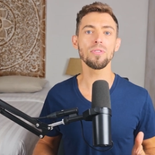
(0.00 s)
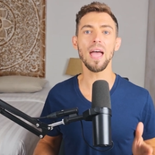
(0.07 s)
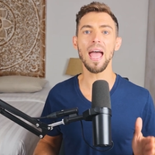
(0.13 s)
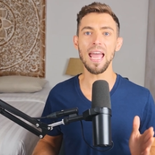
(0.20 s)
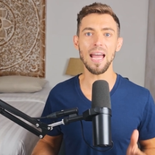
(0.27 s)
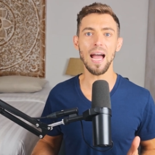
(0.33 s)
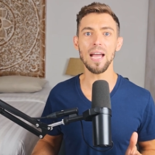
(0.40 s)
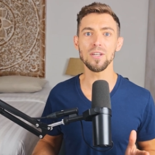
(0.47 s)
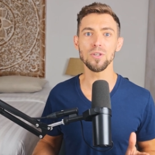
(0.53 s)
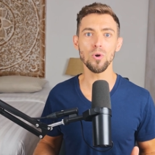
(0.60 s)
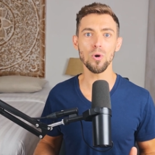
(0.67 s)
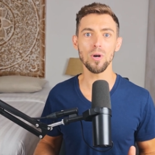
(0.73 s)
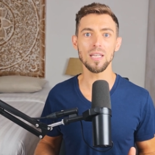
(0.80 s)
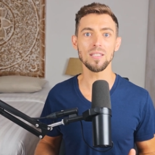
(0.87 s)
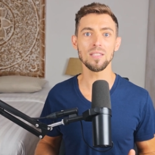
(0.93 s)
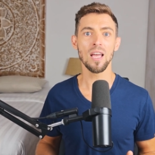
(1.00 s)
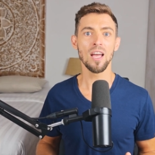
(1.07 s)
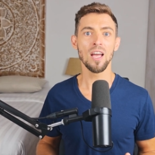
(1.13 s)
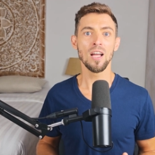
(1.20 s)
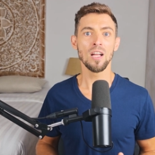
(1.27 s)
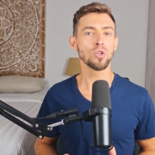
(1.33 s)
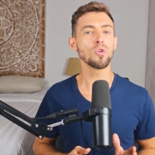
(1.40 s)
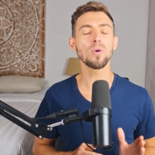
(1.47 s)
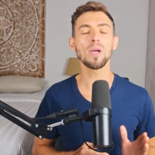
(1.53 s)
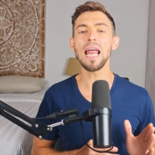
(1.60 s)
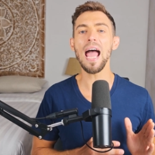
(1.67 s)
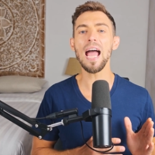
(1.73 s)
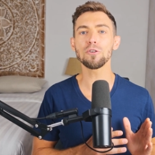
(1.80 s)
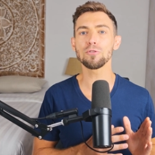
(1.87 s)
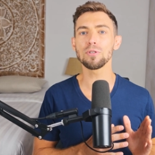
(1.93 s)
through the AI noise so you can
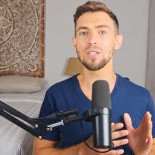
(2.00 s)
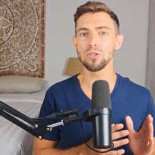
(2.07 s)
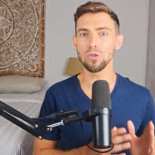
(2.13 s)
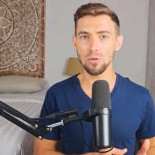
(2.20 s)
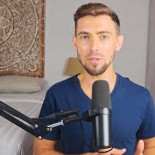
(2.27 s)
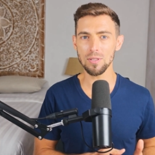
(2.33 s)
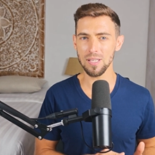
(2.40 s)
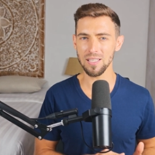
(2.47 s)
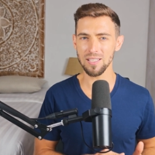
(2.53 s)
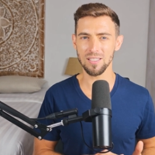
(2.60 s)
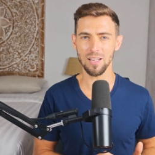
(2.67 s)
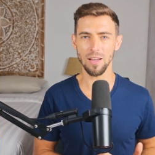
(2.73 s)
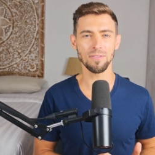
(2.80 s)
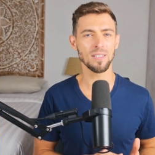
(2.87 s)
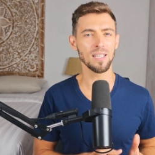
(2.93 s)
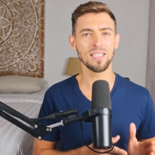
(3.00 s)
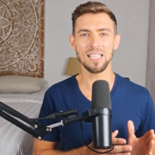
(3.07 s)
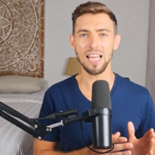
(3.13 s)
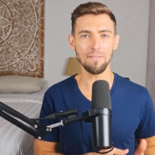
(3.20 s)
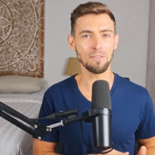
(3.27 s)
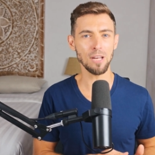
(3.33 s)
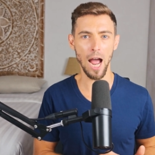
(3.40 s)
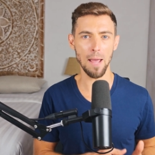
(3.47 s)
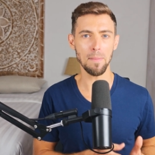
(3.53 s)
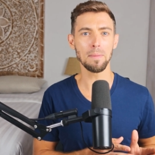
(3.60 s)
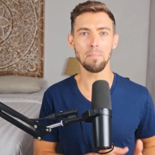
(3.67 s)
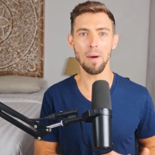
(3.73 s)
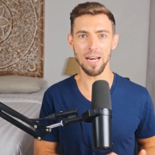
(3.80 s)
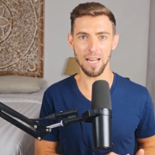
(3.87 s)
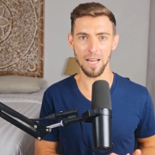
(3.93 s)
actually use this stuff to save time and
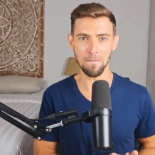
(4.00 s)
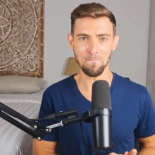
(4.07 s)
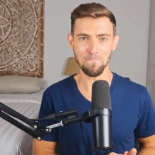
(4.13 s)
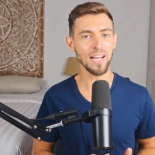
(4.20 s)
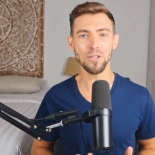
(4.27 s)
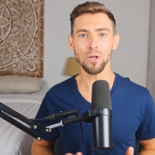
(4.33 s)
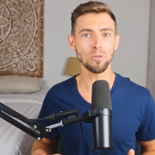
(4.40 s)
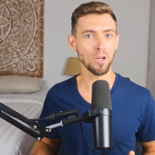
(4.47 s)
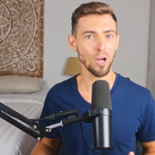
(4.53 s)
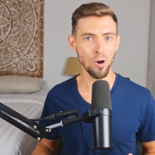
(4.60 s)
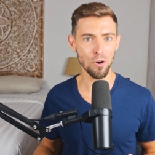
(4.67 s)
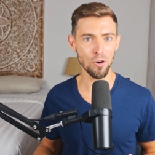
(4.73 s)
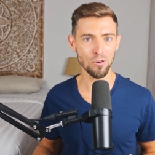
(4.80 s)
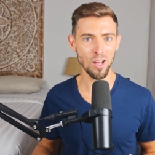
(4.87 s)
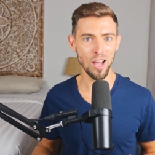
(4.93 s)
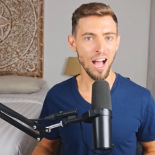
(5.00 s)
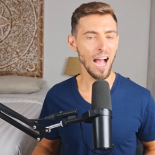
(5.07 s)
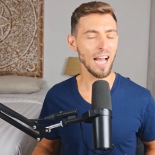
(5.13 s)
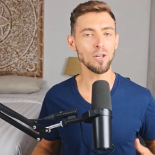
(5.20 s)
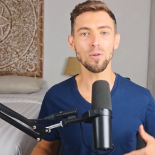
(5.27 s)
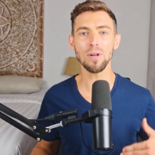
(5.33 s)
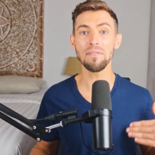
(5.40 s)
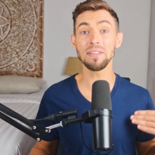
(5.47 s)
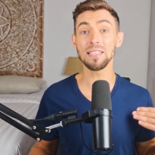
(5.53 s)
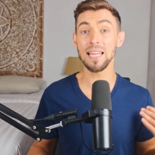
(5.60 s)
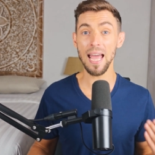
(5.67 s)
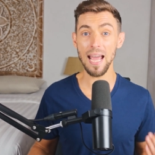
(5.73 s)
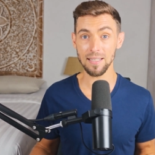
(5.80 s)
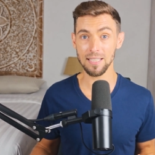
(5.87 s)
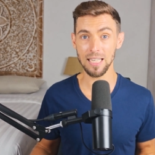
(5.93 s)
money. I don't code, I don't have a
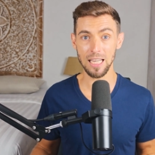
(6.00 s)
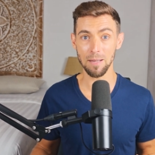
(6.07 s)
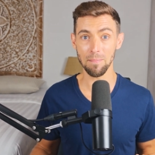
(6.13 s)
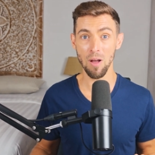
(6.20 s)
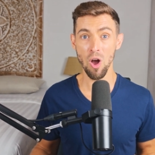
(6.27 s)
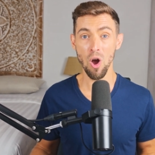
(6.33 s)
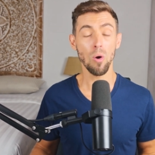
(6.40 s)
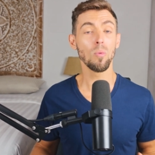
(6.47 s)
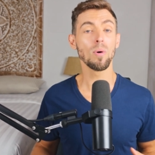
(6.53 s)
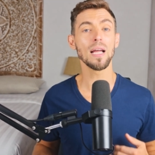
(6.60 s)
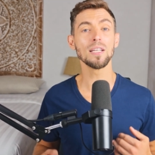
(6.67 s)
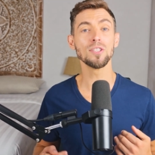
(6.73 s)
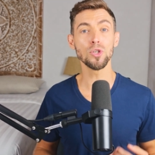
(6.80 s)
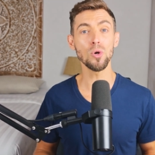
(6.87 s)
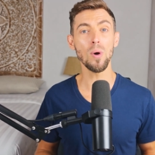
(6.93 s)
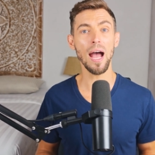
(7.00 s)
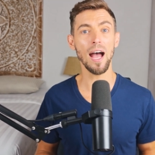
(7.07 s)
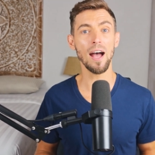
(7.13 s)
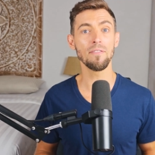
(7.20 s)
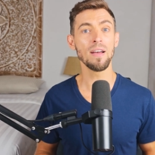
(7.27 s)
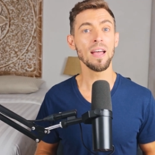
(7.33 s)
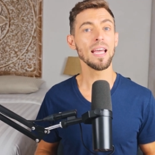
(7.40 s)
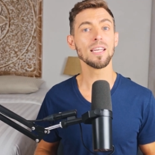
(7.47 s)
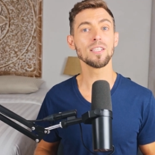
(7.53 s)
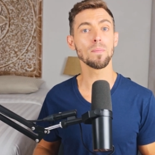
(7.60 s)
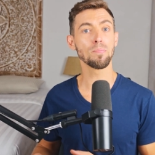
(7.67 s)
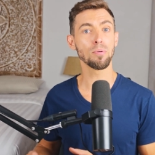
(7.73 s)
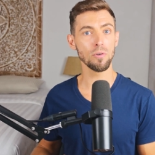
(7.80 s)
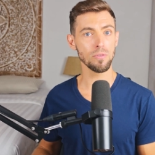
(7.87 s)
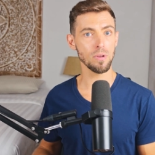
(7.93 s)
tech team. What I do have is
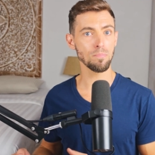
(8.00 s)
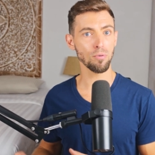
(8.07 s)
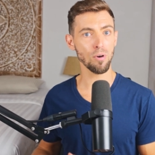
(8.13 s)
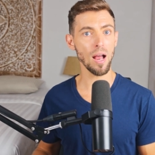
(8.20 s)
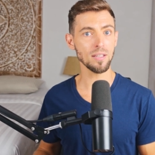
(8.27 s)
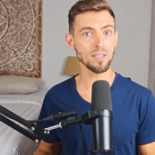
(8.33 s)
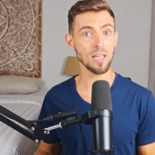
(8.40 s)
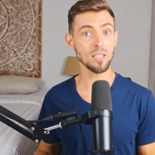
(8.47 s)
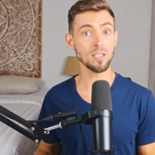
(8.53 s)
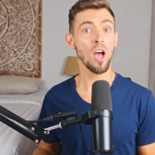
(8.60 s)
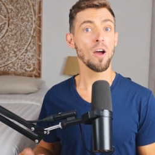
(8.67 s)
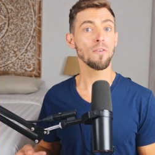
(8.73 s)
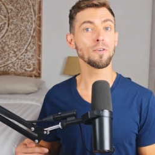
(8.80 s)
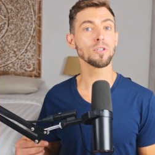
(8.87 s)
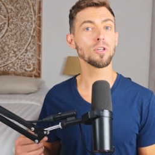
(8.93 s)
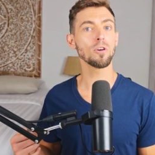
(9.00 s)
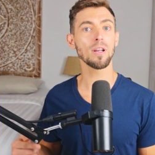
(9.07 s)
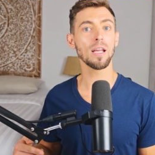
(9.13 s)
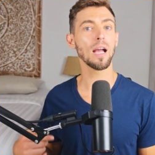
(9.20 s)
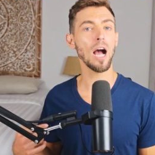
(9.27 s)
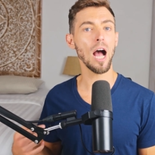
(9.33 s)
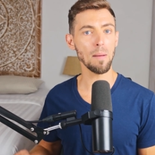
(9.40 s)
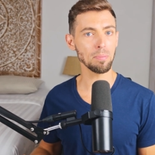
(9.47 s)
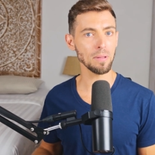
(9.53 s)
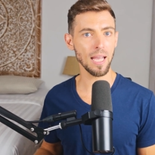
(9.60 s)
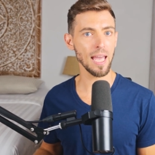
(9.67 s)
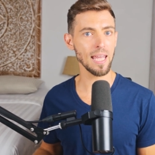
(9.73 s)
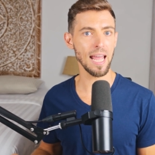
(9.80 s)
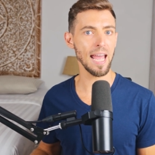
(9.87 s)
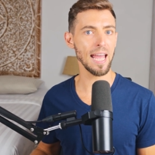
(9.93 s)
a proven process for turning
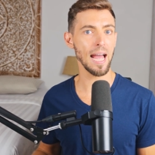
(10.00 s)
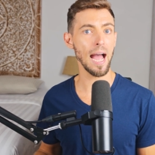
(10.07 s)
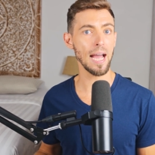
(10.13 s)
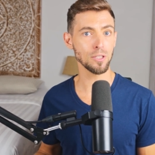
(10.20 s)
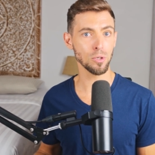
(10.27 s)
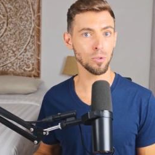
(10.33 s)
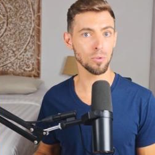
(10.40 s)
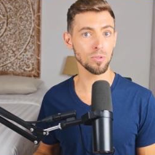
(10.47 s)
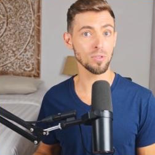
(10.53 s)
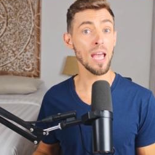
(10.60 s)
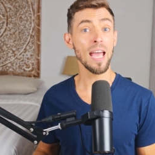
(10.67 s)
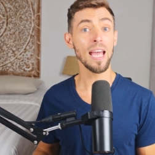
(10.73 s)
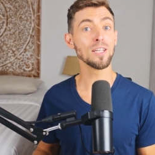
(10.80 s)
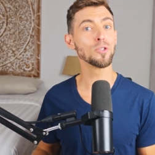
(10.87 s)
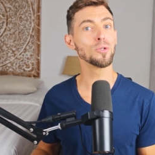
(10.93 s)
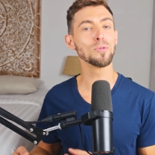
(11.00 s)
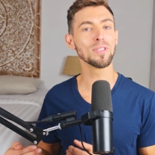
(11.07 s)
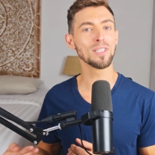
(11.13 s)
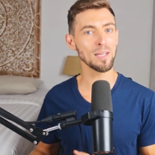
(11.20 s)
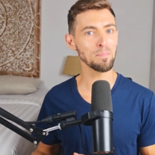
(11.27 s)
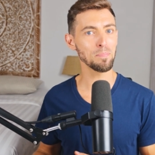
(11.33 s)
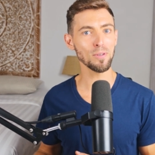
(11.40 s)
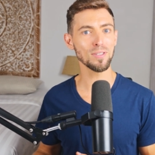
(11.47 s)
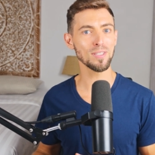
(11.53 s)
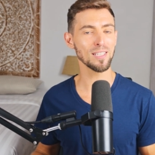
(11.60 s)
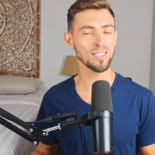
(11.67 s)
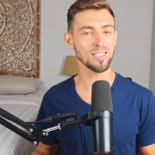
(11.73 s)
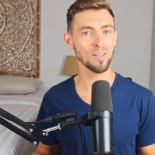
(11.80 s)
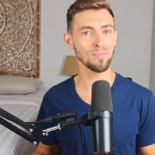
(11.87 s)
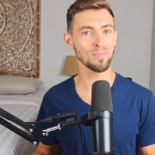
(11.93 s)
complicated AI tools into simple
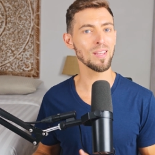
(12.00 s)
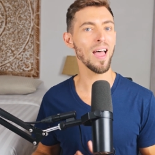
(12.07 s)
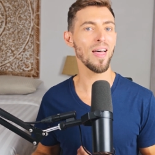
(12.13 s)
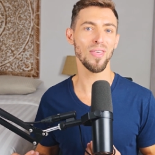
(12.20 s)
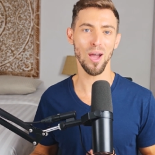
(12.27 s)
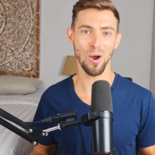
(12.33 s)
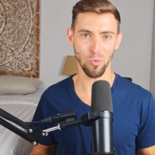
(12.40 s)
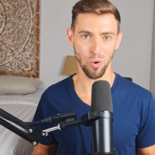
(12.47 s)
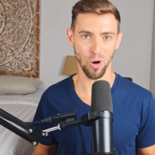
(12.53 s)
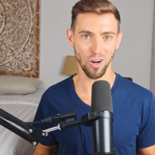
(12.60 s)
systems that